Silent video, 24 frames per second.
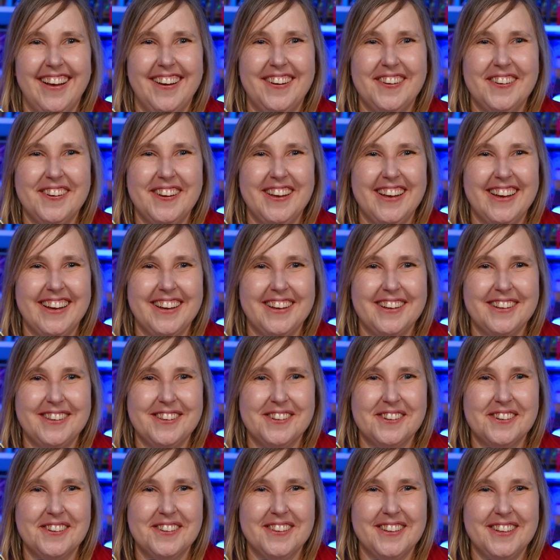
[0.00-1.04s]
Oh, yeah,
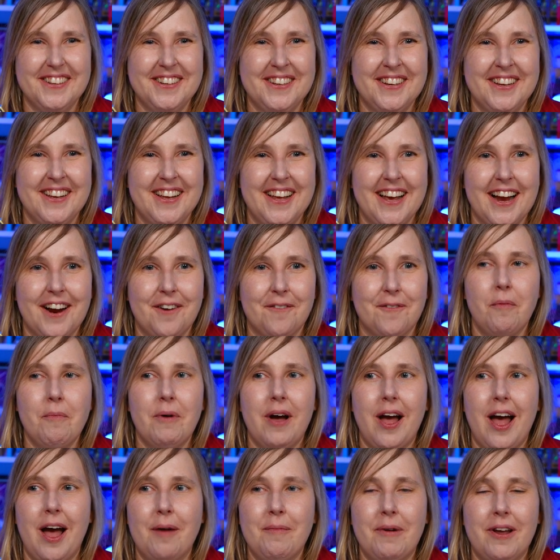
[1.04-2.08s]
totally.
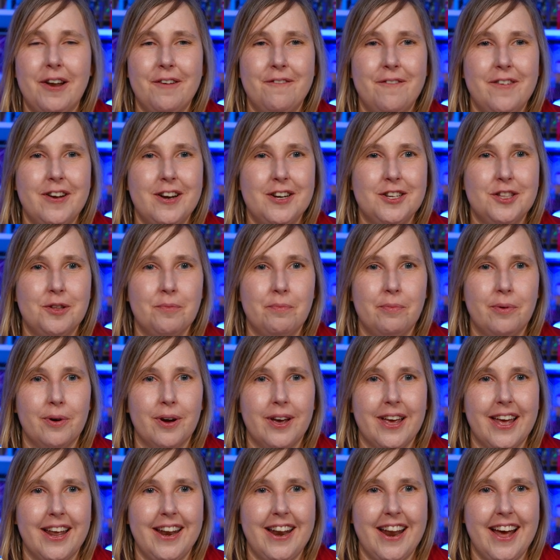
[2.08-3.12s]
I might have finished the
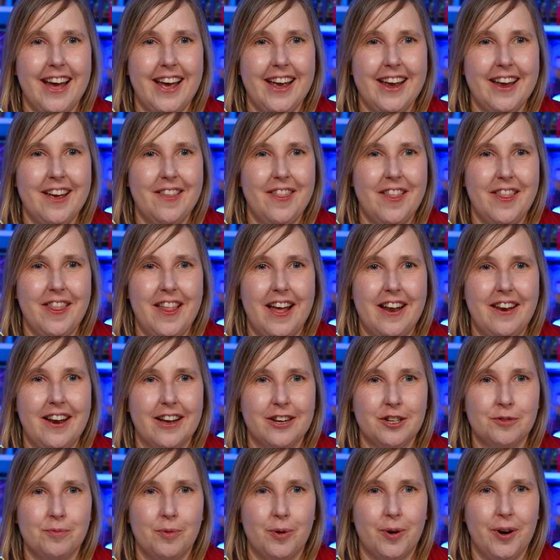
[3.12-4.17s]
book at night, and then that
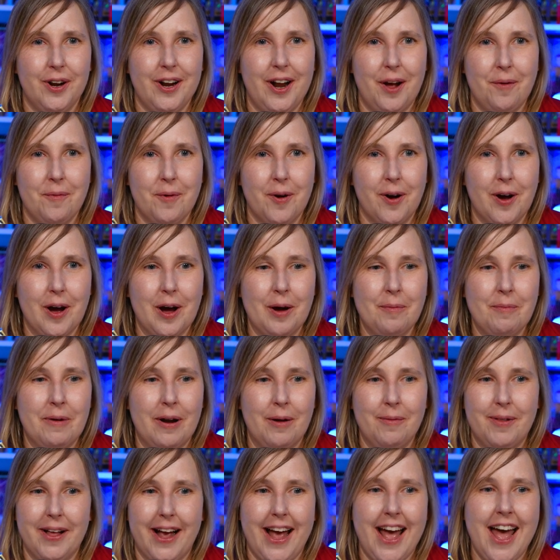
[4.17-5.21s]
next morning I woke up and
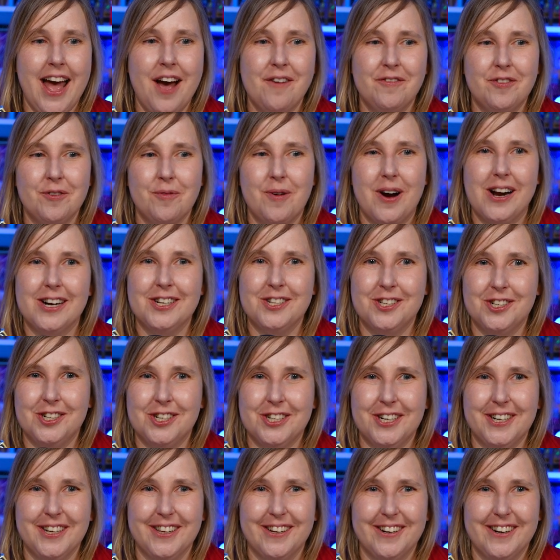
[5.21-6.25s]
I'm like, I have to watch the
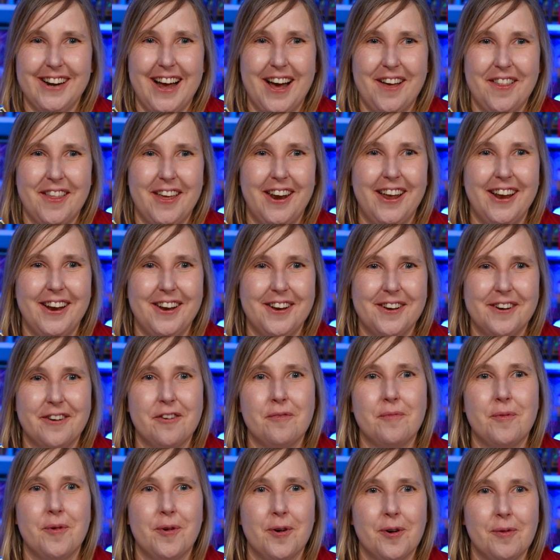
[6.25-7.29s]
trailer now that I know
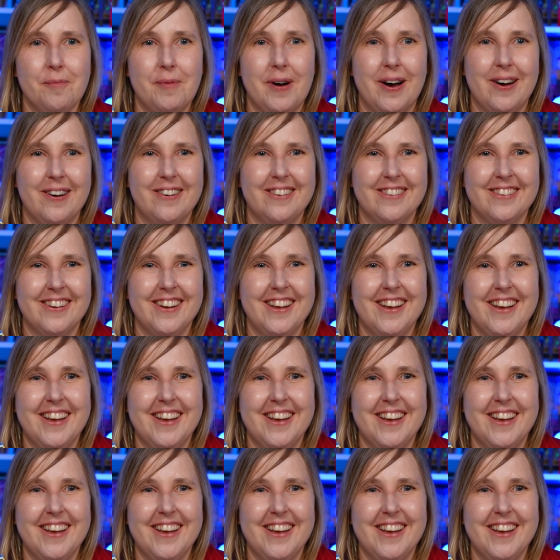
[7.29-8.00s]
more about,